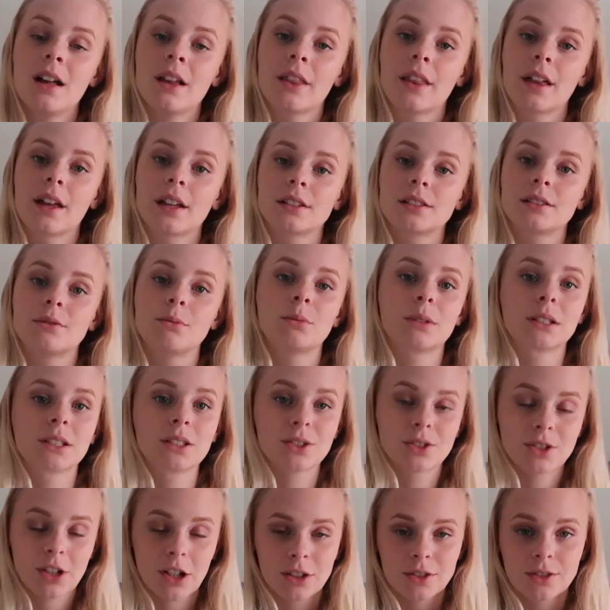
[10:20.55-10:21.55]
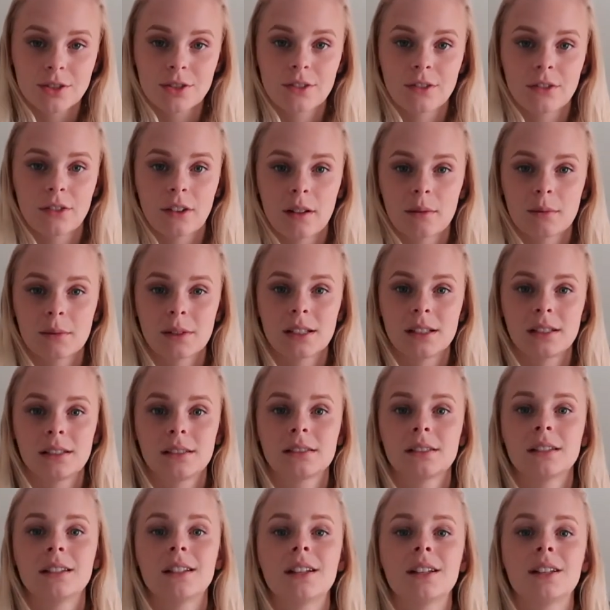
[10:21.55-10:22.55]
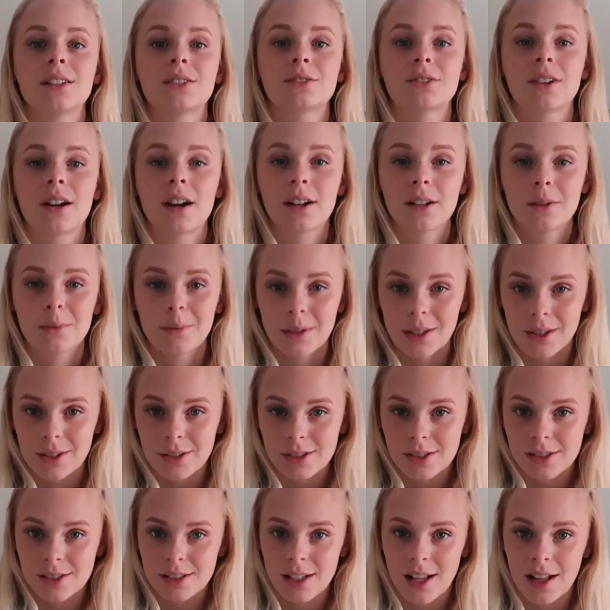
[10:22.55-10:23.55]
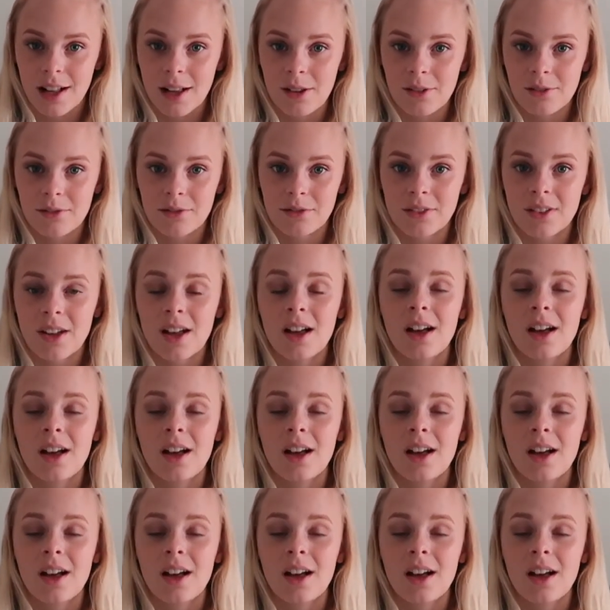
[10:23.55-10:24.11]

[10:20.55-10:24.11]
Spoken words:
That when you talk to the families, try to be yourself.